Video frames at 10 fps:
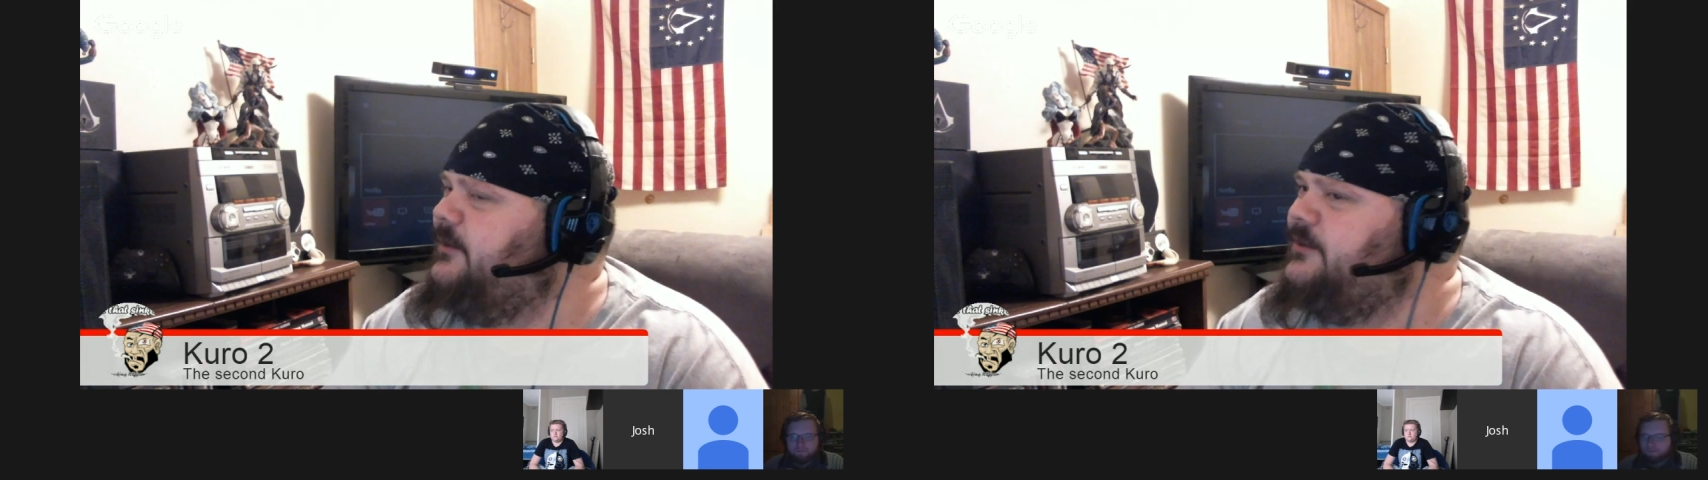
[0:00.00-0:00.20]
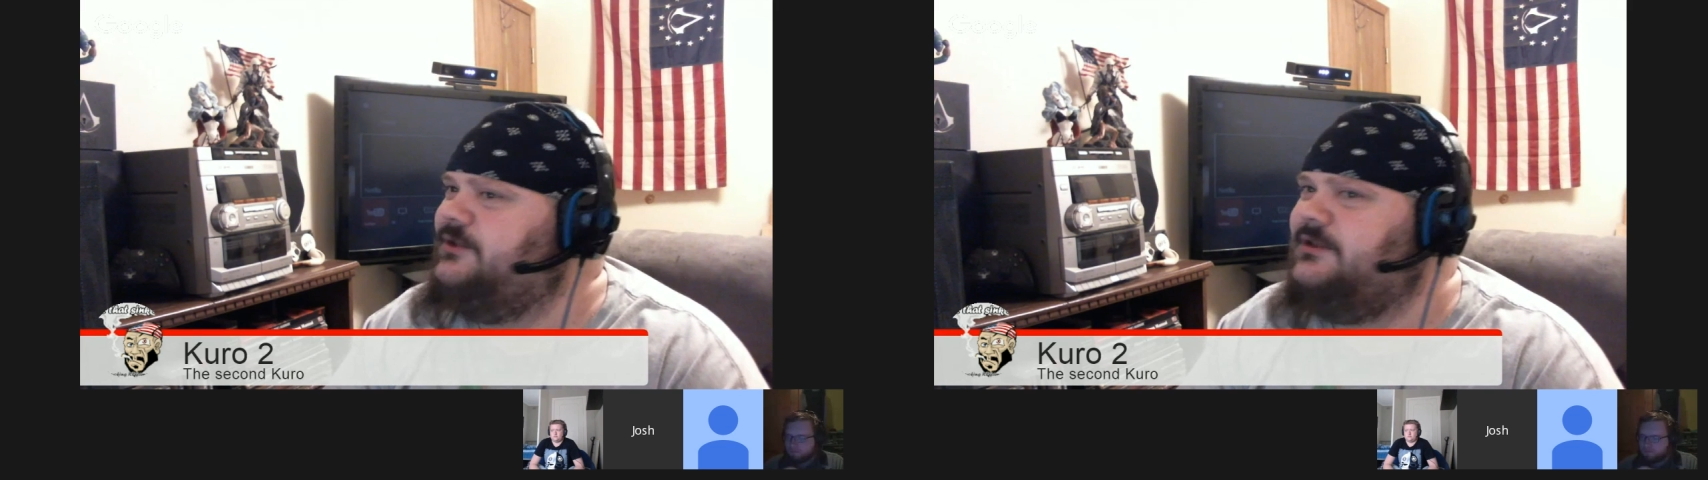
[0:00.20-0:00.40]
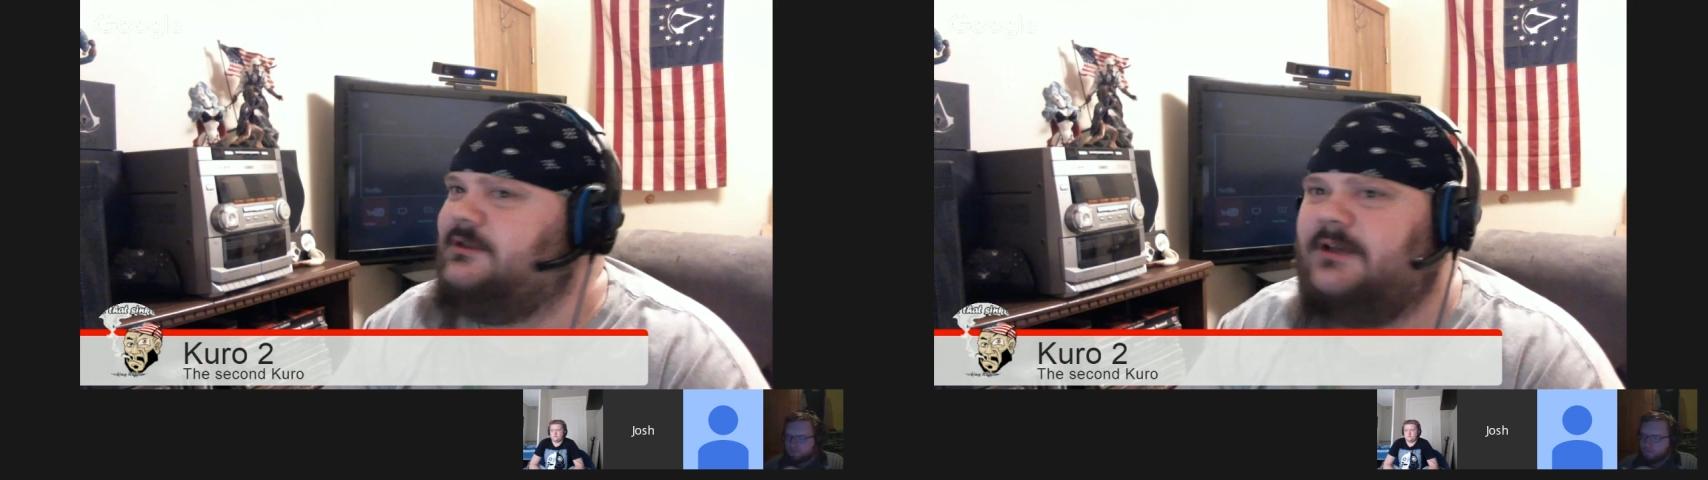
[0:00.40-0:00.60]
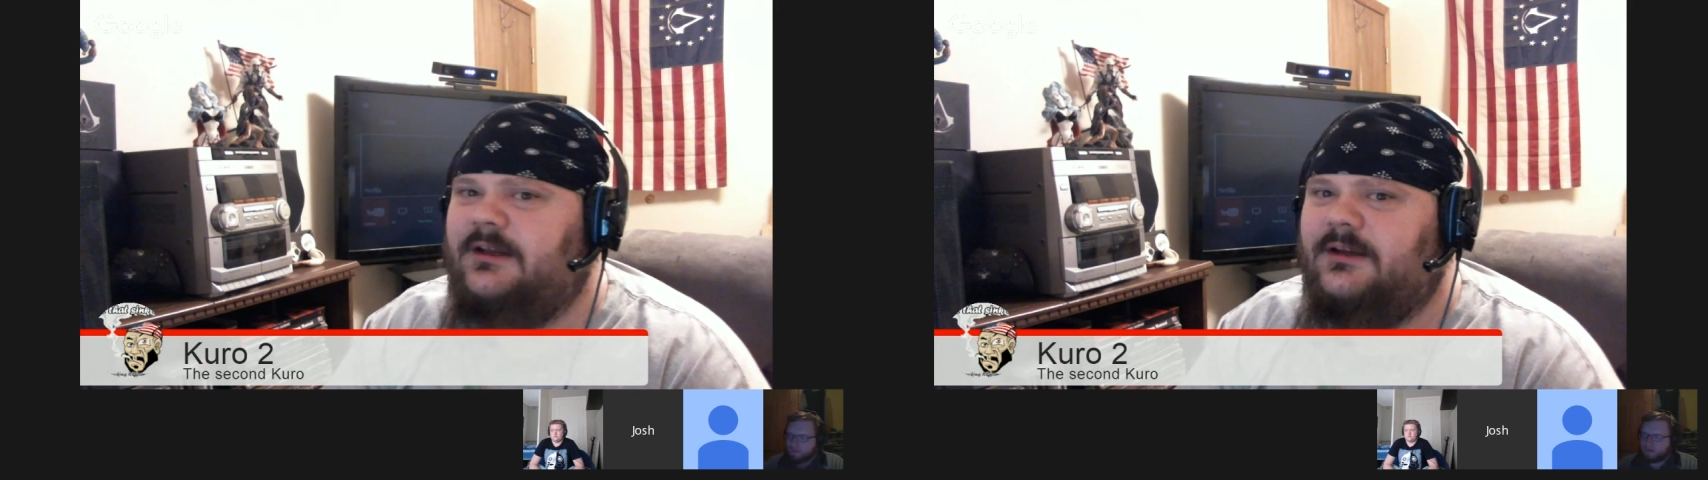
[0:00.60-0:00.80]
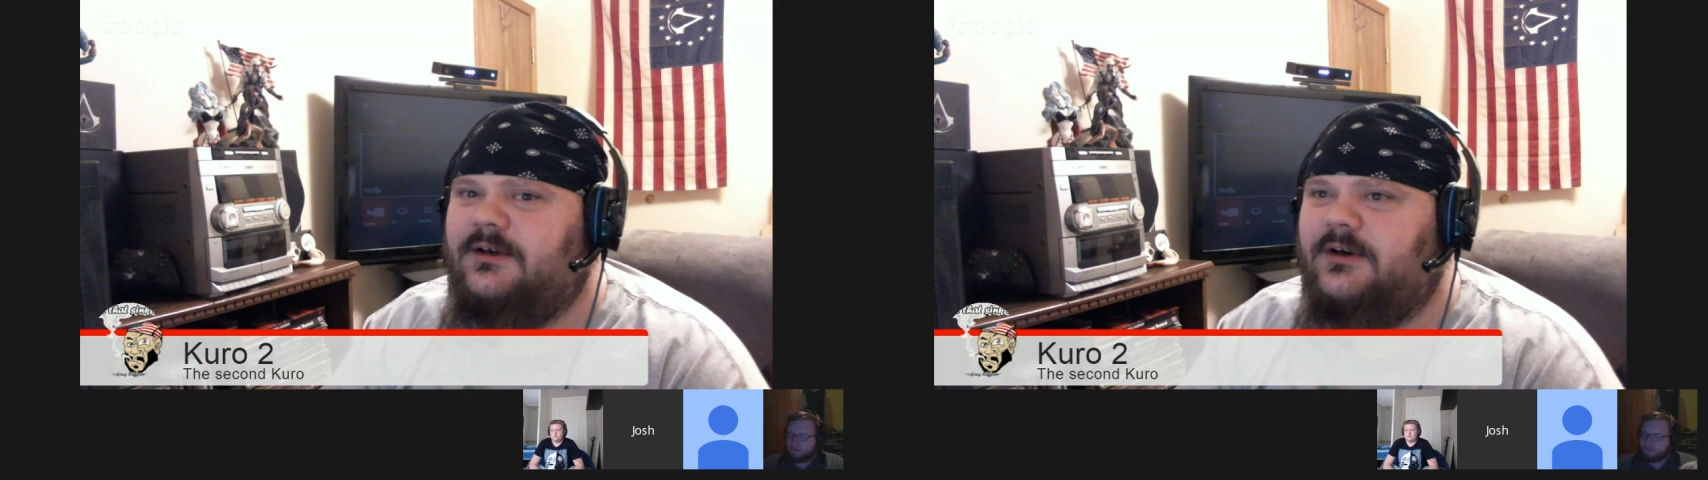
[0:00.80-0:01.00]
we should just get in
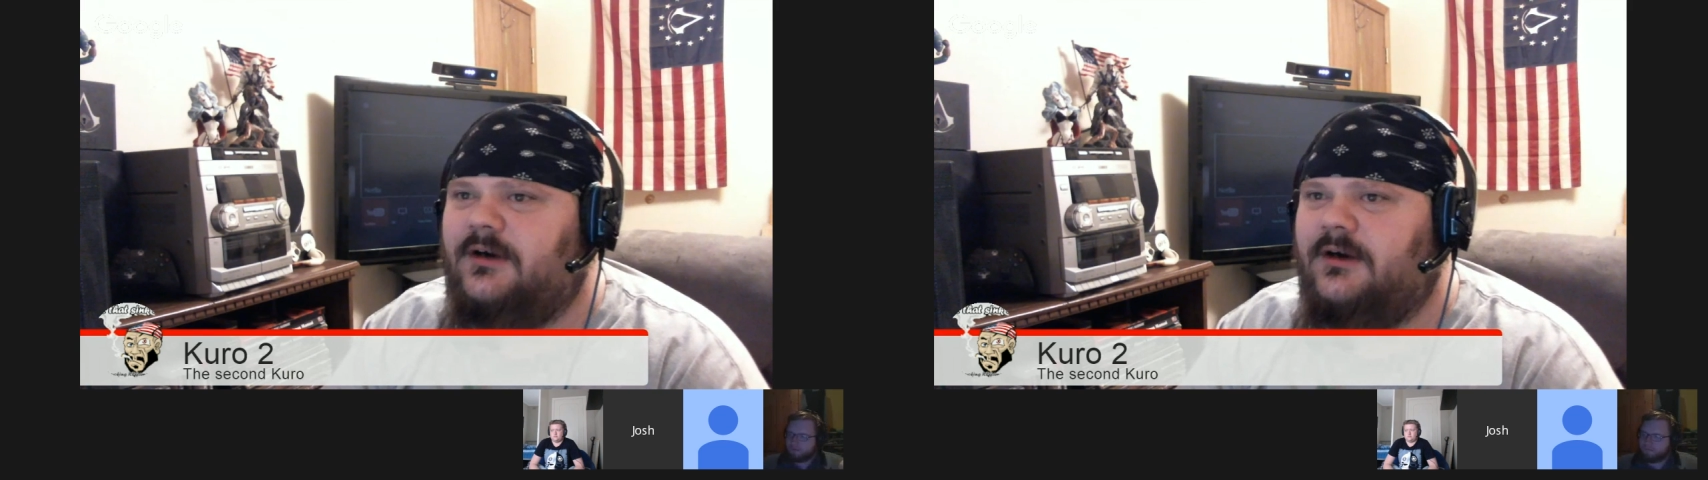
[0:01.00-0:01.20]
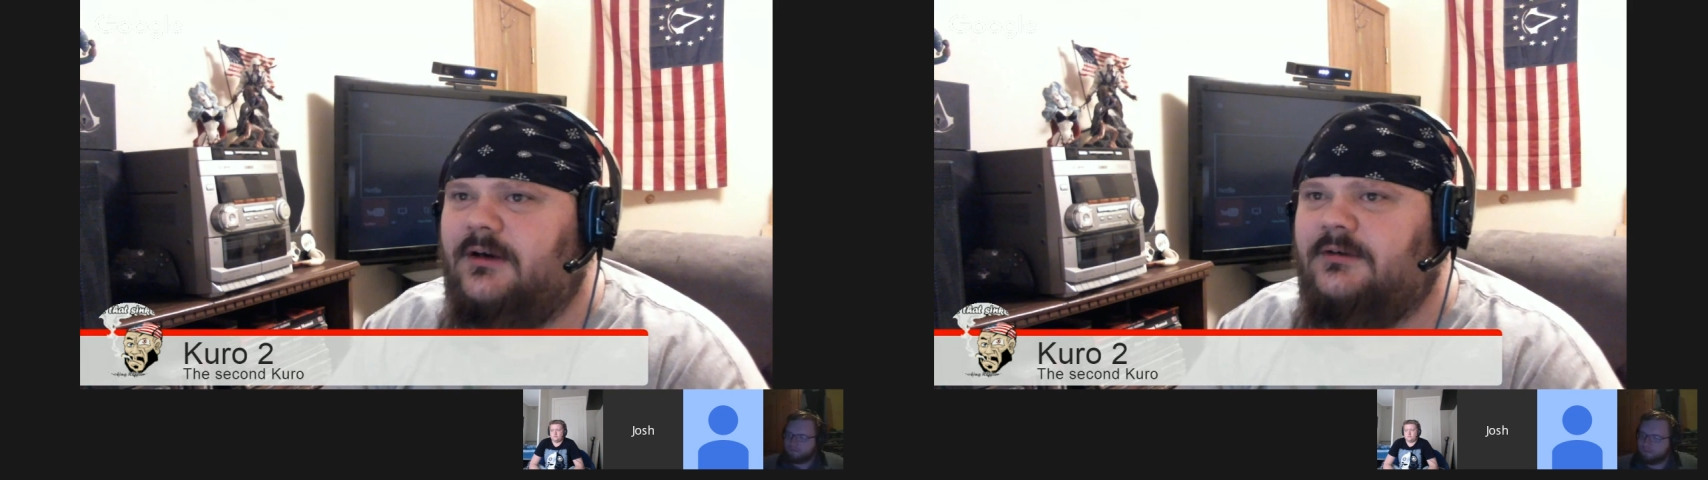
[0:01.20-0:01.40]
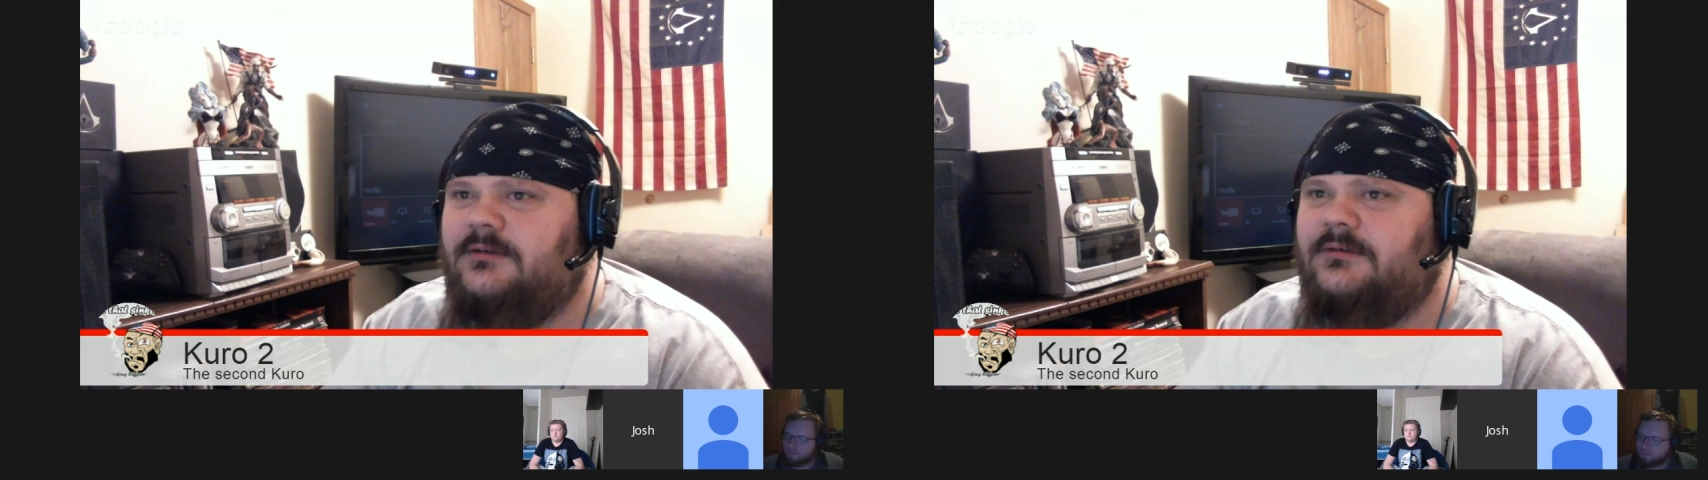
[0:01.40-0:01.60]
the car,